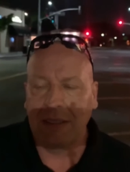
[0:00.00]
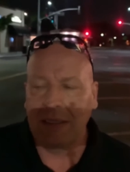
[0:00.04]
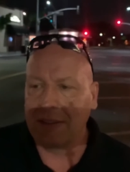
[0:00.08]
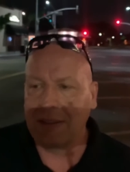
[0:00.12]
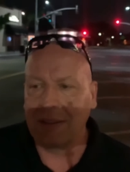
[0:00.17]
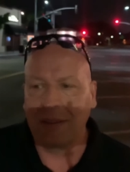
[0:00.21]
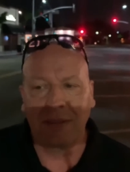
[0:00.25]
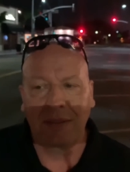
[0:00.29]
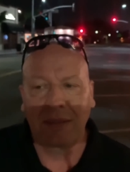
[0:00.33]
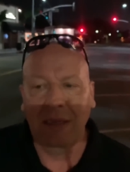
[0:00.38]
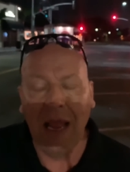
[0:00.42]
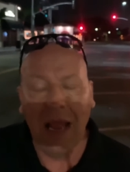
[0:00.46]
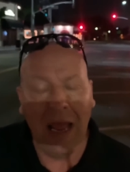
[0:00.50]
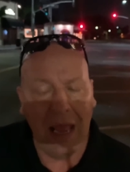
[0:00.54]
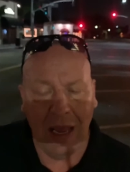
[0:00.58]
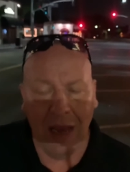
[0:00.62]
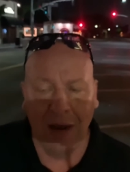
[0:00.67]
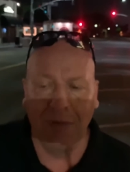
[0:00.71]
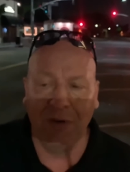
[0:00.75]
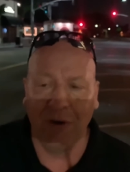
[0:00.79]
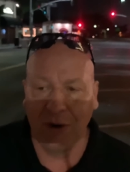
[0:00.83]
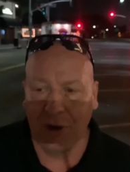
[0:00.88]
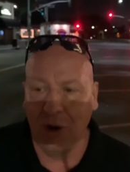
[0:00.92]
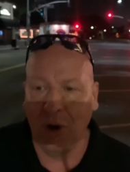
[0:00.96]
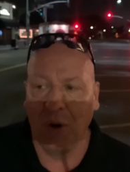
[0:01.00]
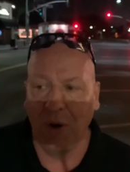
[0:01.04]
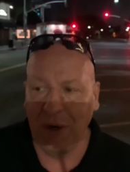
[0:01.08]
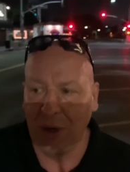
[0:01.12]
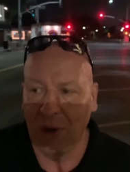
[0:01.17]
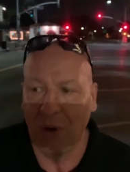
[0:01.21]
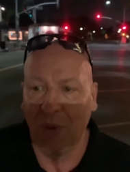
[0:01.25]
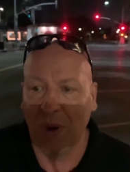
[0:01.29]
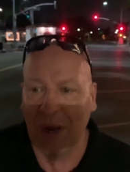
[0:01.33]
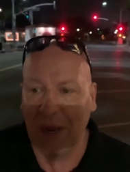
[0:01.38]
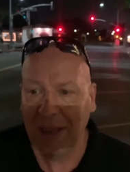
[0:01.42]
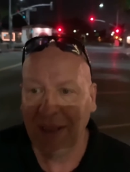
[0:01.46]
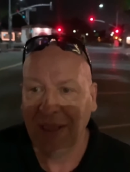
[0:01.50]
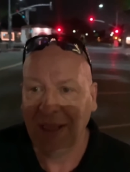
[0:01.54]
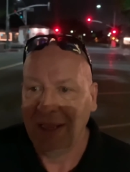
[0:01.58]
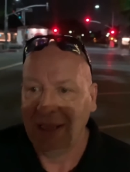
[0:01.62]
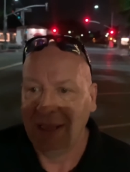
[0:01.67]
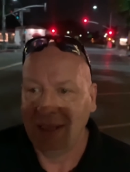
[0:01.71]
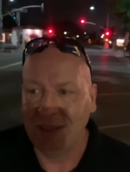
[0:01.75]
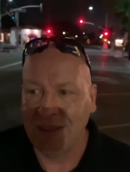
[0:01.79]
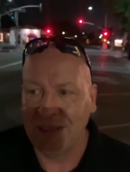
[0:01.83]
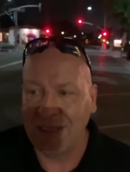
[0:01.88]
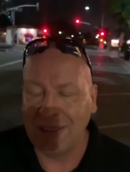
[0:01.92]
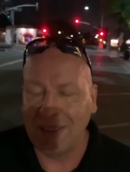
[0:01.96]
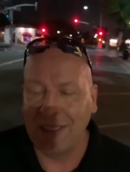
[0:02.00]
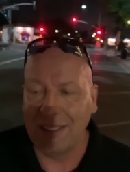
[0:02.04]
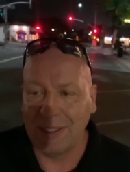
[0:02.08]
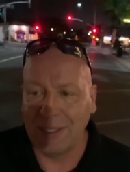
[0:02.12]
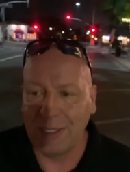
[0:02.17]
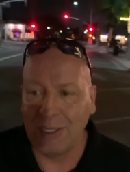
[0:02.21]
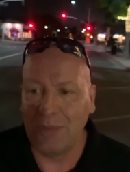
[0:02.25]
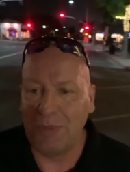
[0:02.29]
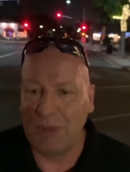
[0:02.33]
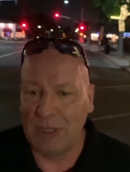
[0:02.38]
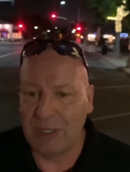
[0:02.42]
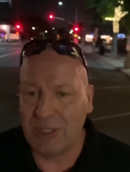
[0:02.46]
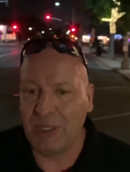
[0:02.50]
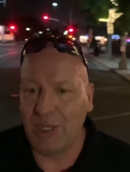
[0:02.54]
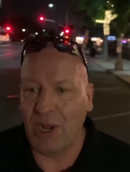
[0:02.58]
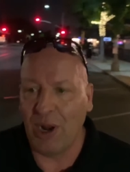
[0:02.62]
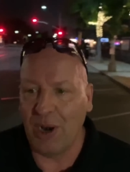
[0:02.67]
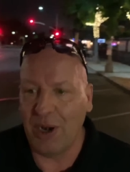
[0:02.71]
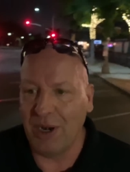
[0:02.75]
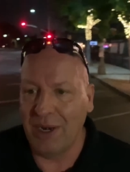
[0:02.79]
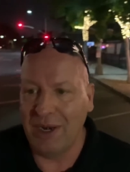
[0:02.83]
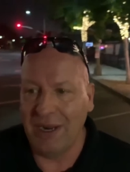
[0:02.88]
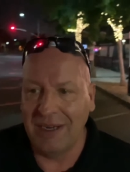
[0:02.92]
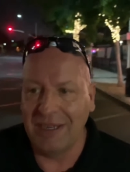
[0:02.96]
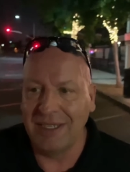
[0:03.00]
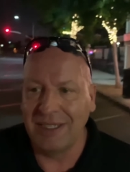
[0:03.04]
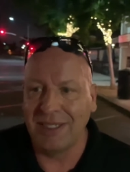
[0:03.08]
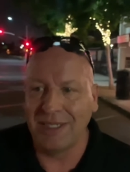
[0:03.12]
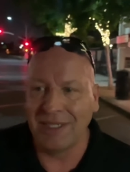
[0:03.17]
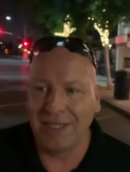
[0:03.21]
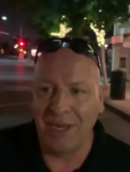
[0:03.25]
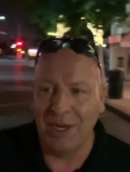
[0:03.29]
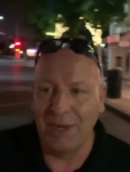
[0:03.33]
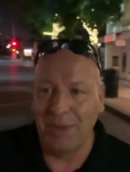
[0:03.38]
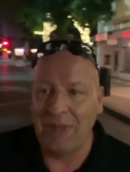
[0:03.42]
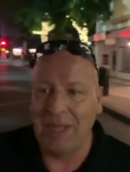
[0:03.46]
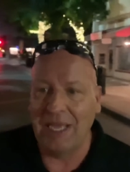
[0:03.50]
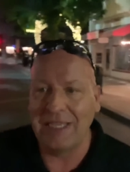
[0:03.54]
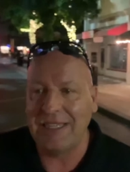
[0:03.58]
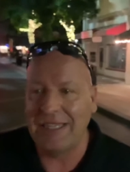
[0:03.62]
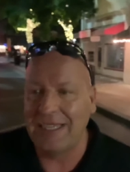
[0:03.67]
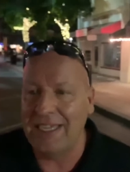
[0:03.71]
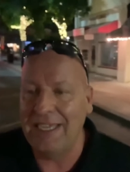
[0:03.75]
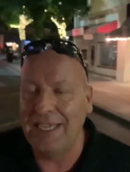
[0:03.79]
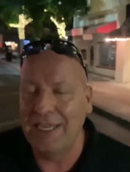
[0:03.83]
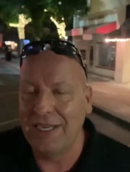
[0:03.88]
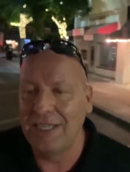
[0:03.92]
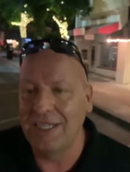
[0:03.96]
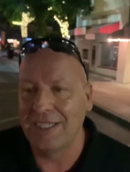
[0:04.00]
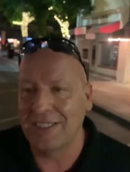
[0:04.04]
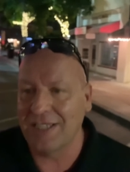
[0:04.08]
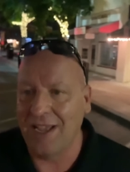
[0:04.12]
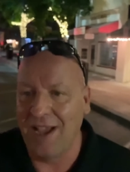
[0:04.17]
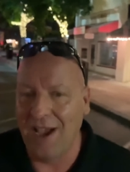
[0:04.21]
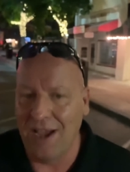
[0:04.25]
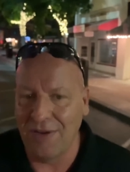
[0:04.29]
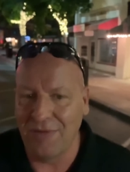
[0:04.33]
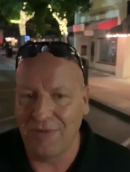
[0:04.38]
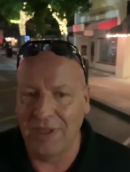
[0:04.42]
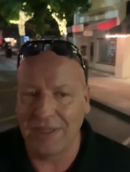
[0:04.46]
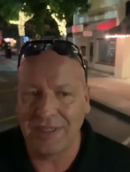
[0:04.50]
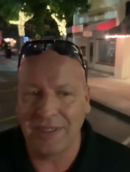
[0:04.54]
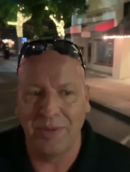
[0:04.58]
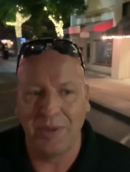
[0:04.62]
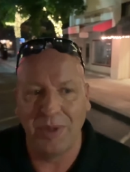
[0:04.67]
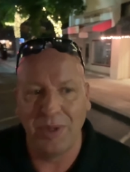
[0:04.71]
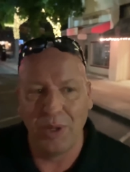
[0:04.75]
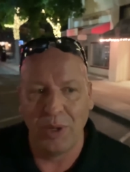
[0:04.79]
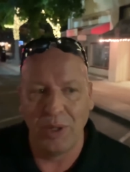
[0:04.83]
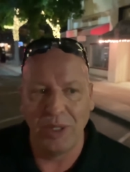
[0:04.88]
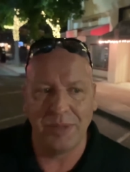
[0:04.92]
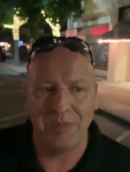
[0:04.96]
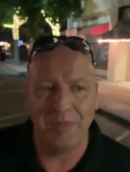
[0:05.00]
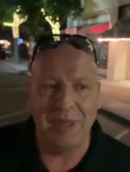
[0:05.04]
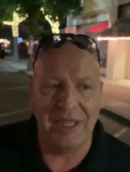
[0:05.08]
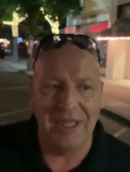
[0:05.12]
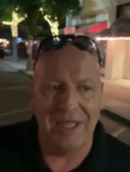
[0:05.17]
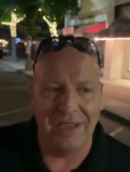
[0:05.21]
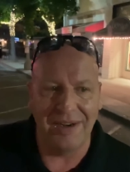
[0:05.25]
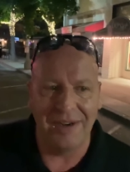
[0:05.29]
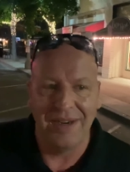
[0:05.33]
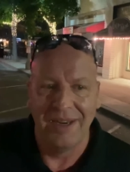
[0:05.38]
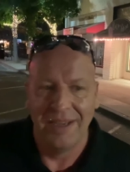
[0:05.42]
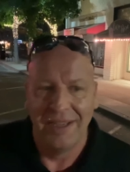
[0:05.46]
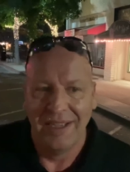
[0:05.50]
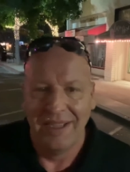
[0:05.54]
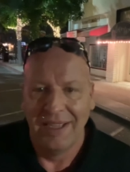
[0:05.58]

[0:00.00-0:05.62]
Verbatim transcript: This is never going away. This has been started, and this is kind of like the endless conflict that will always be there.